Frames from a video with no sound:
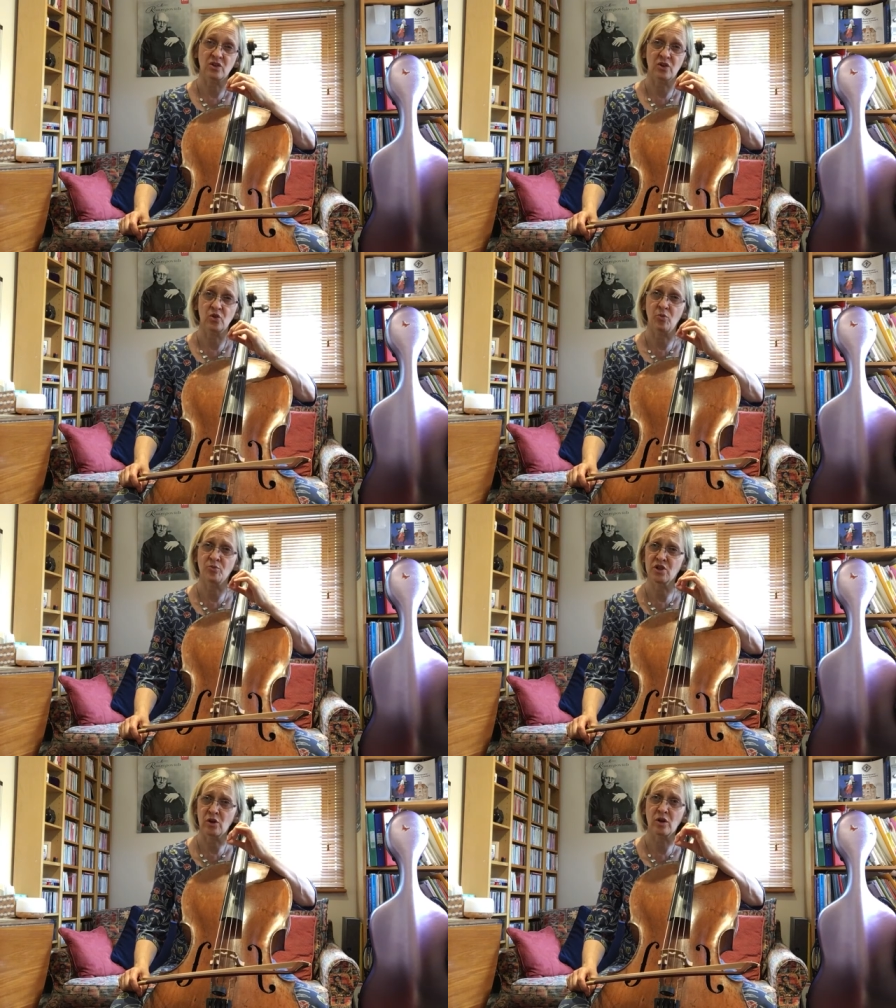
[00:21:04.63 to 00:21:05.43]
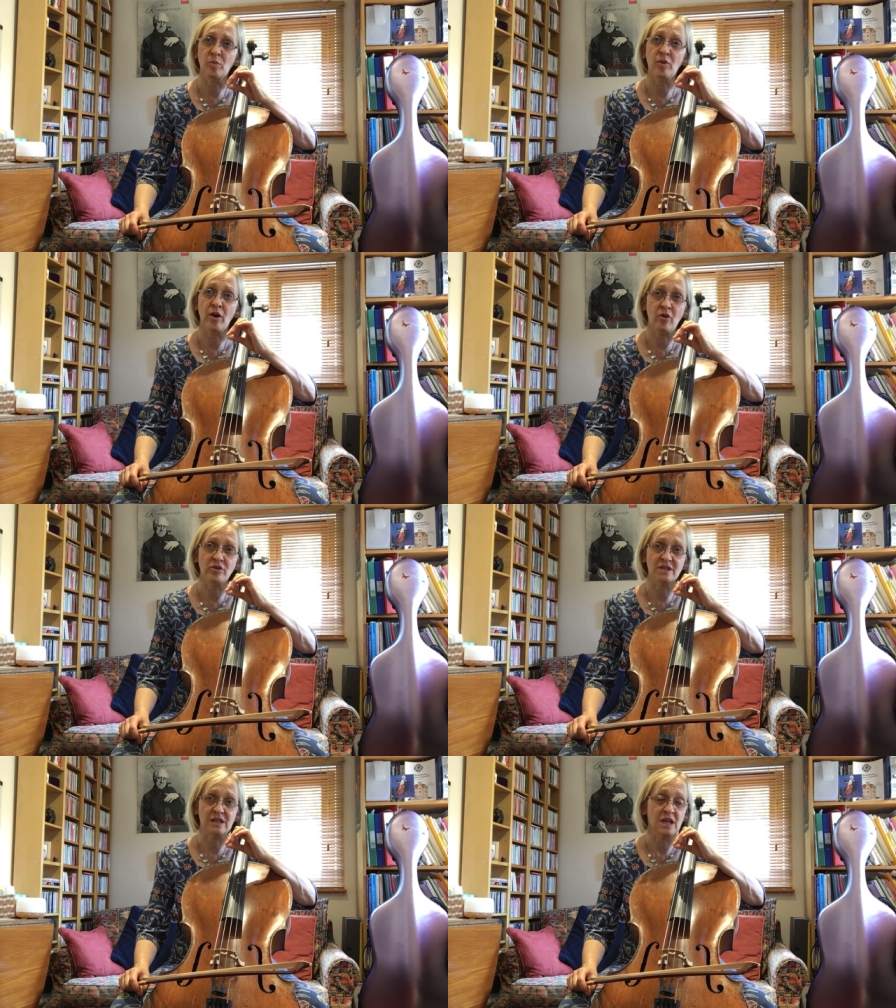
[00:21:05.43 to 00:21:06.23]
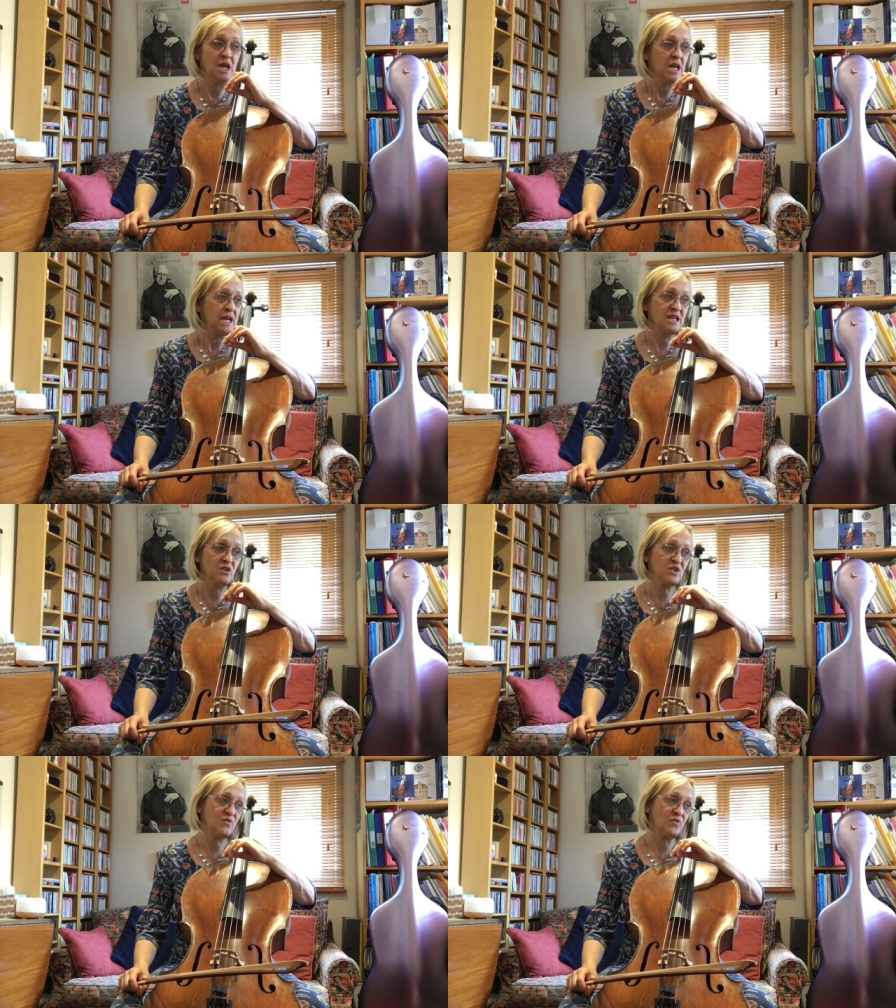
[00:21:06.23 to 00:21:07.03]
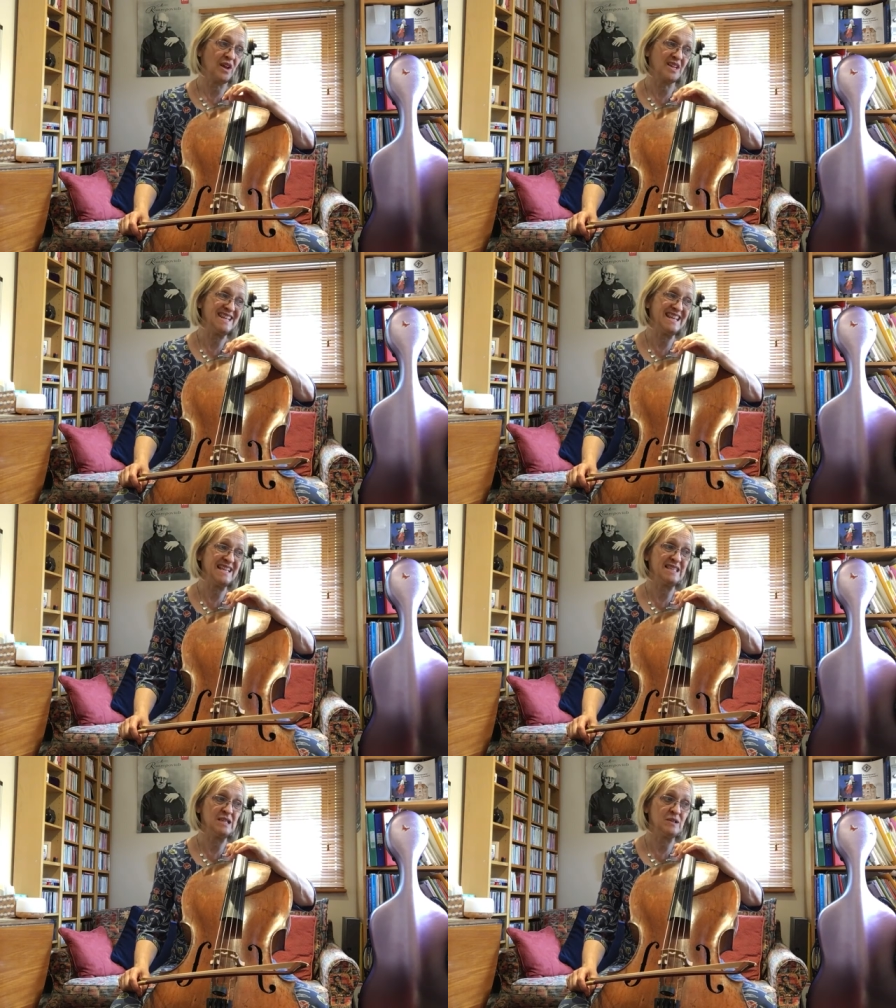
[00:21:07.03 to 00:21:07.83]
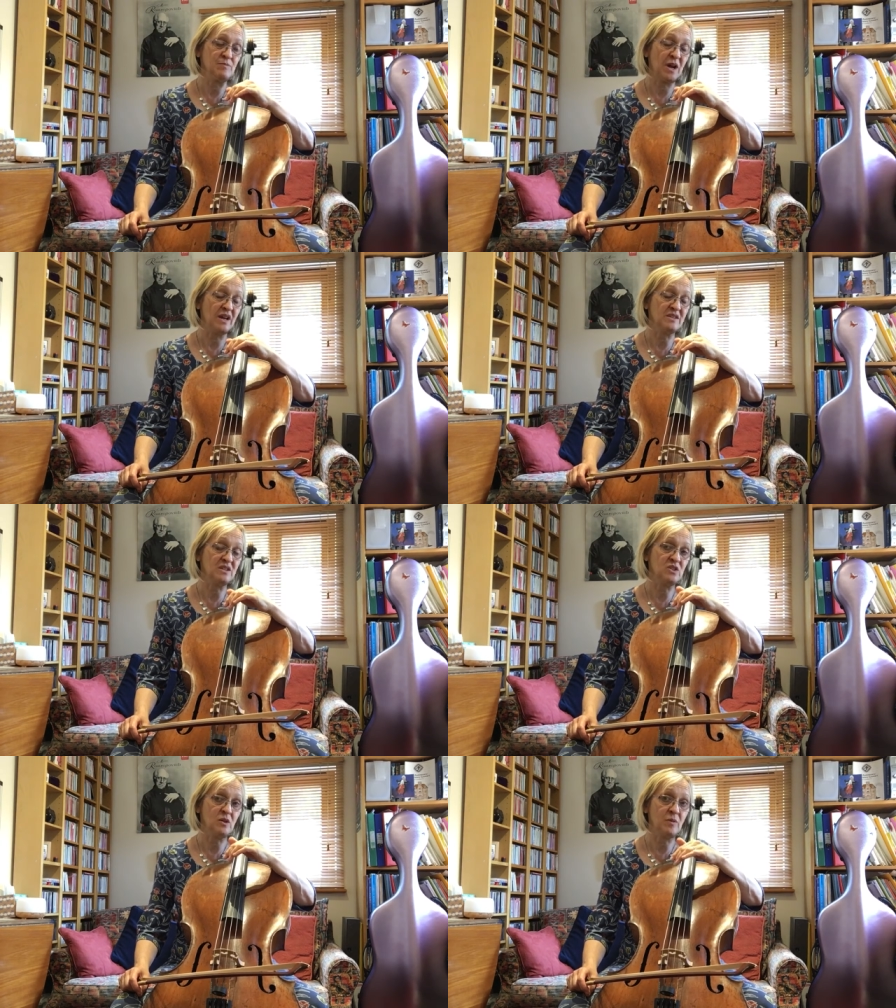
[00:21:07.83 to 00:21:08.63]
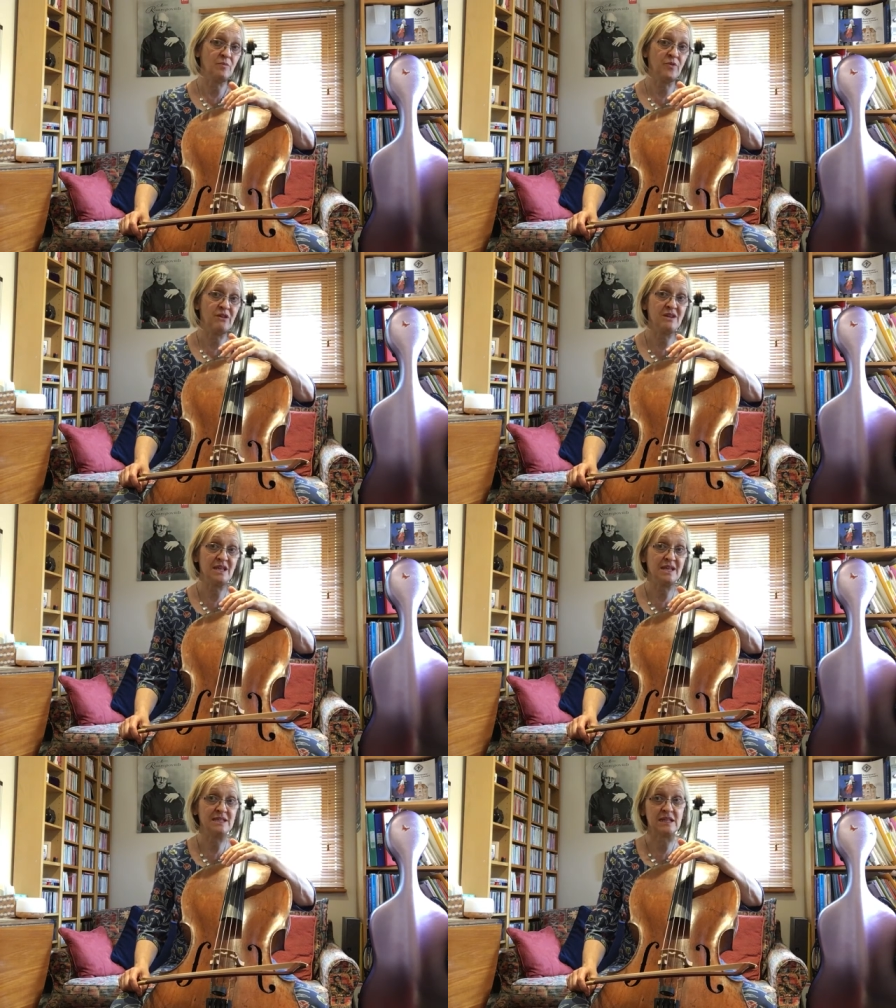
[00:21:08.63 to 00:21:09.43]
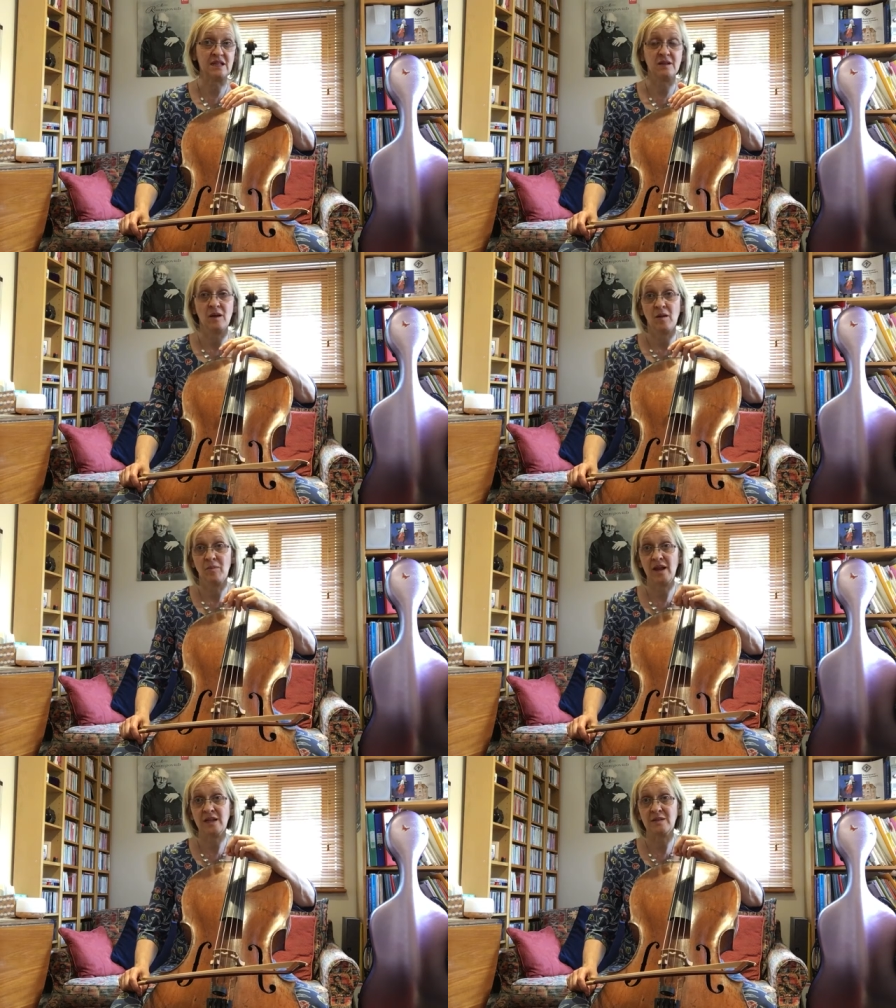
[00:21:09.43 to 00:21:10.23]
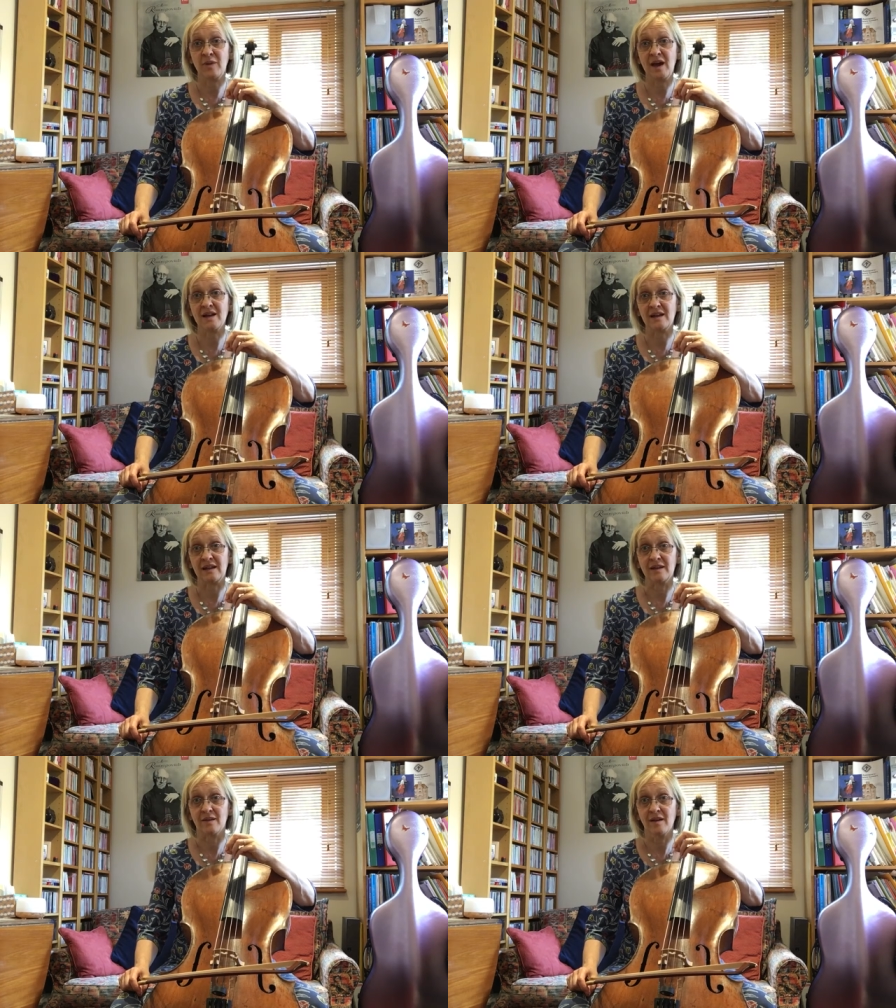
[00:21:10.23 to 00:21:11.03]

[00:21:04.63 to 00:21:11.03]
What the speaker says: your total priority. It looks like an easy passage and very easily played badly.